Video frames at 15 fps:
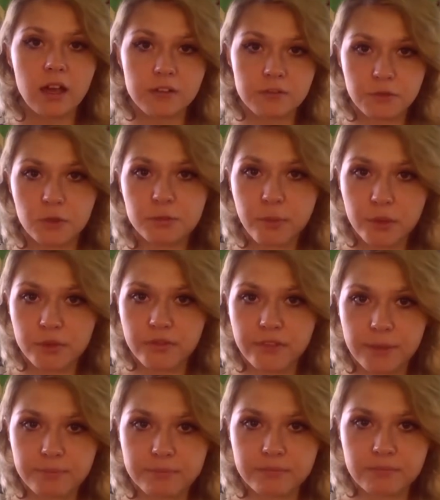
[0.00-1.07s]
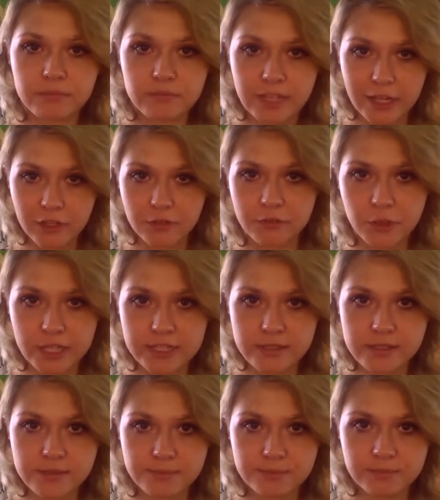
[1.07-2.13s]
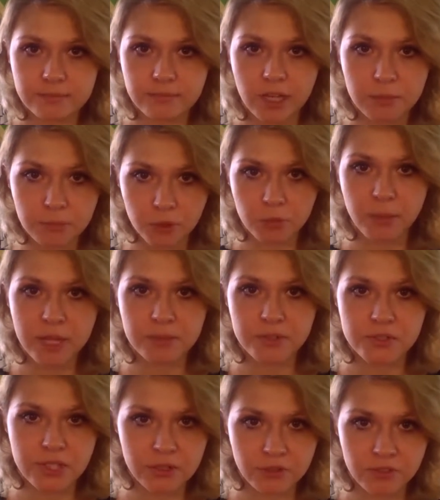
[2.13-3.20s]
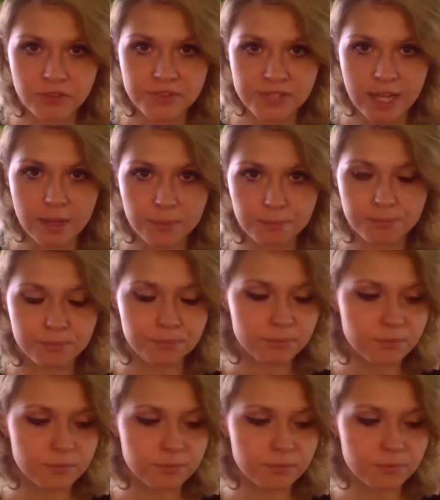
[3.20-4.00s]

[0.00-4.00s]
Unfold both of them. Now you have grids on both papers that are the same.